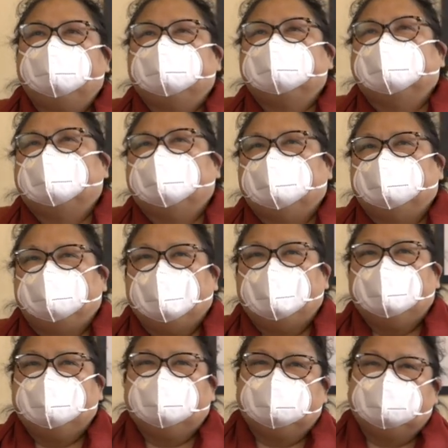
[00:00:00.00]
with trying to get
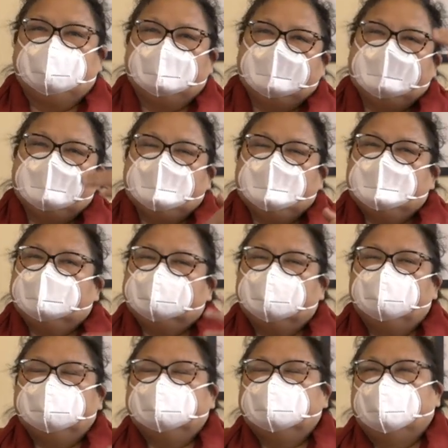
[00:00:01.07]
back. And so
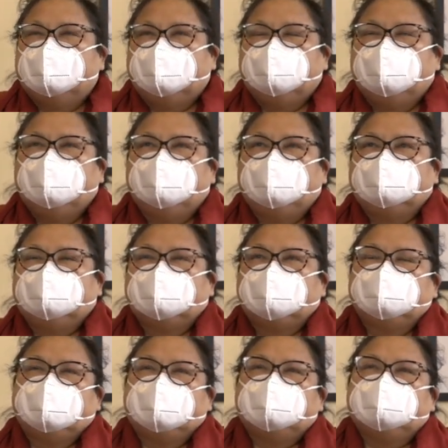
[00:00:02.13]
it was not a healing
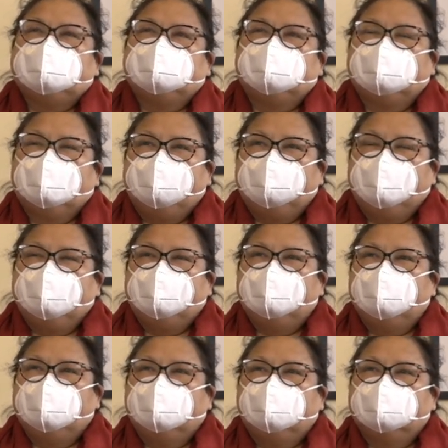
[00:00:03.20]
situation, and I finally
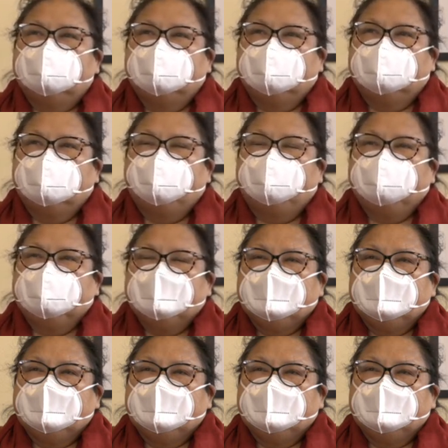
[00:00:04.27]
called um,